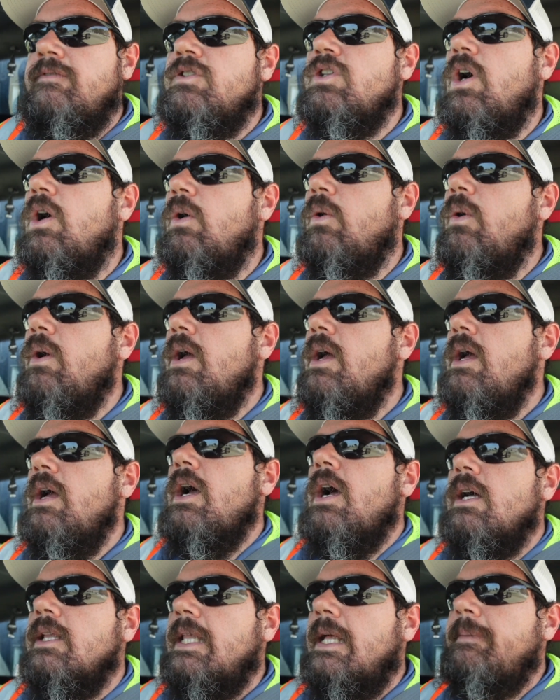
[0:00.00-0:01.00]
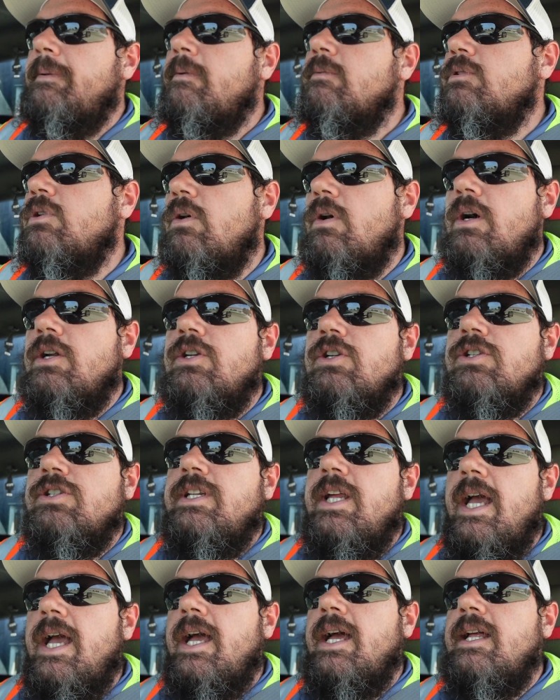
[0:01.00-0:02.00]
So a lot of people don't
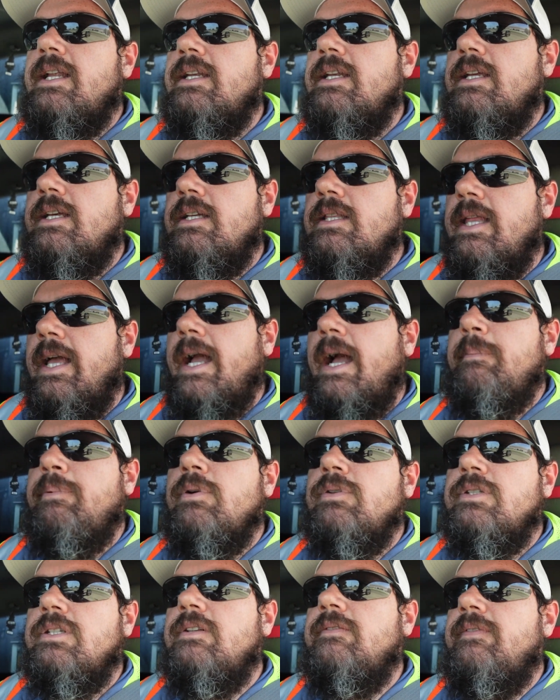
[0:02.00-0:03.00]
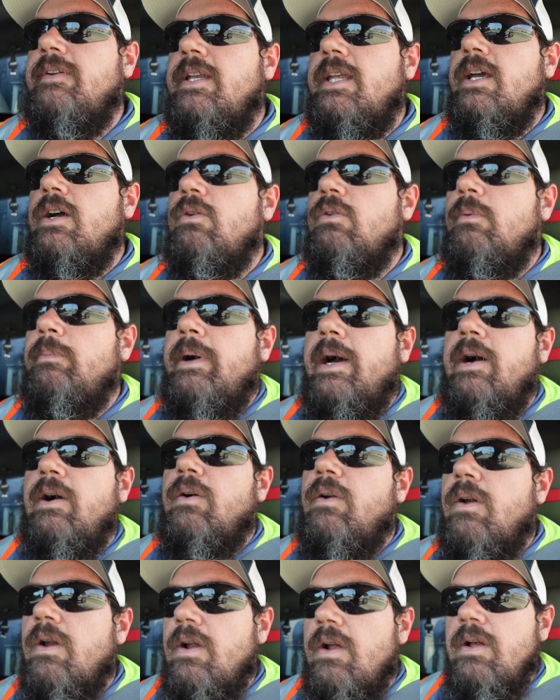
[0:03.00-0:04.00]
understand, like I posted a video
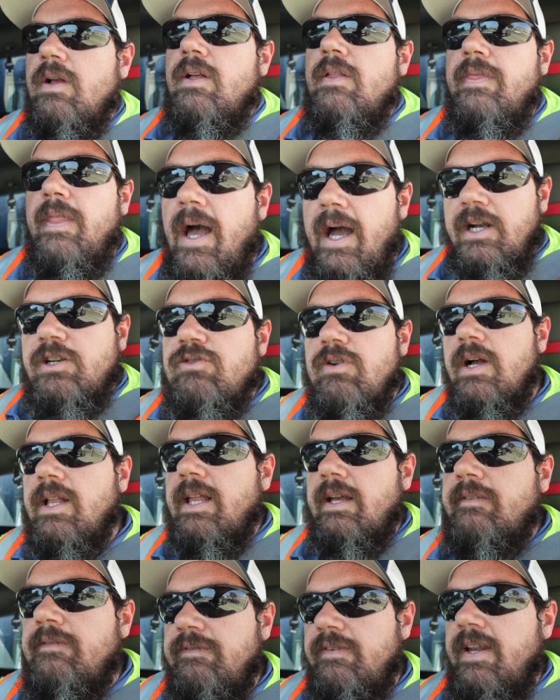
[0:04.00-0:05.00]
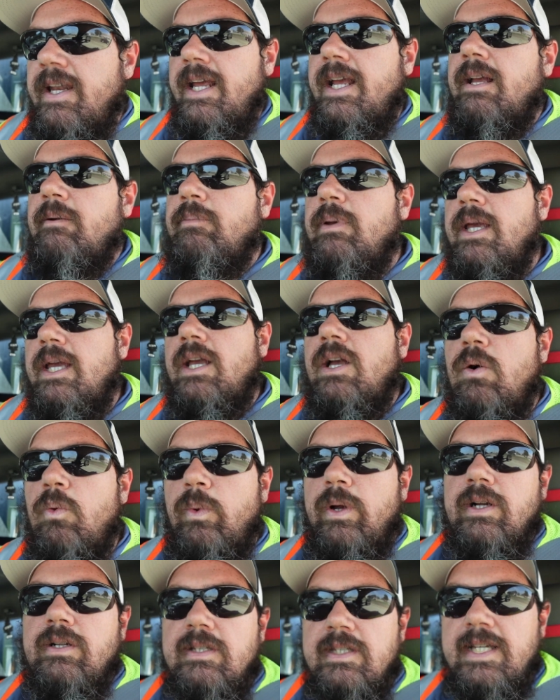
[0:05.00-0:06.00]
about the hydraulic fitting being a
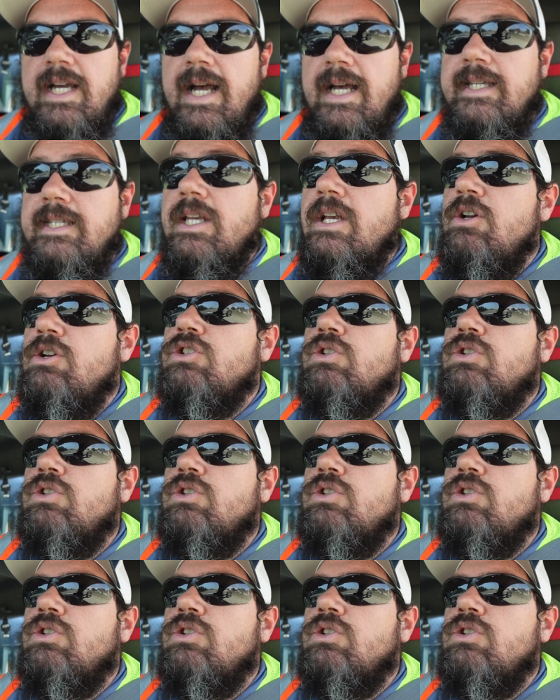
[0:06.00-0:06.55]
weird size.